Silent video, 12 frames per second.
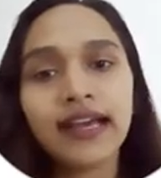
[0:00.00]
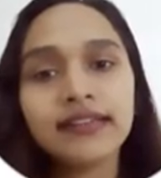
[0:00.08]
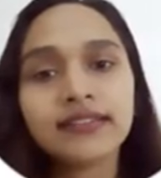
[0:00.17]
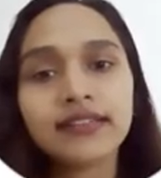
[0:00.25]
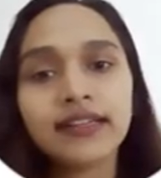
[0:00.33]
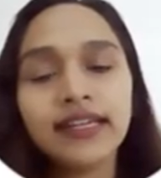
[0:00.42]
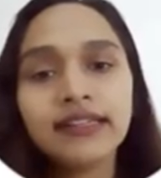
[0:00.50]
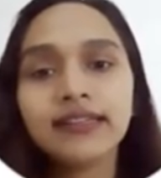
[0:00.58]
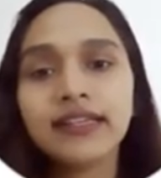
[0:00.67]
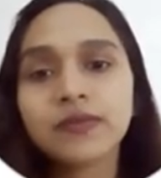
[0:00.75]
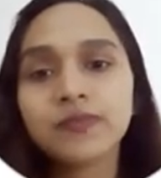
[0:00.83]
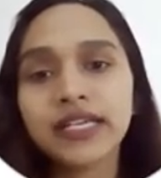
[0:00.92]
and
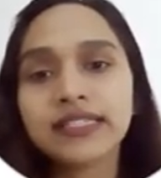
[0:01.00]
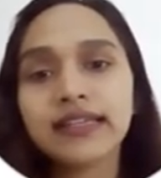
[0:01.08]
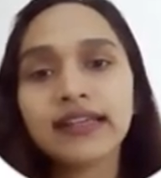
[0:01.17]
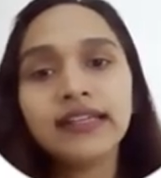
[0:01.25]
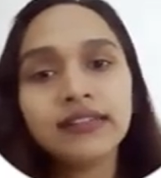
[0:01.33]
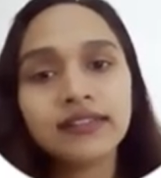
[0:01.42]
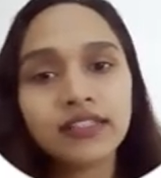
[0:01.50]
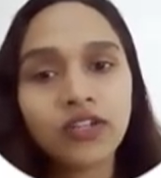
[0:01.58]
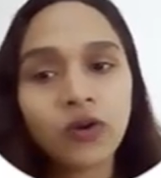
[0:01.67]
it is basically the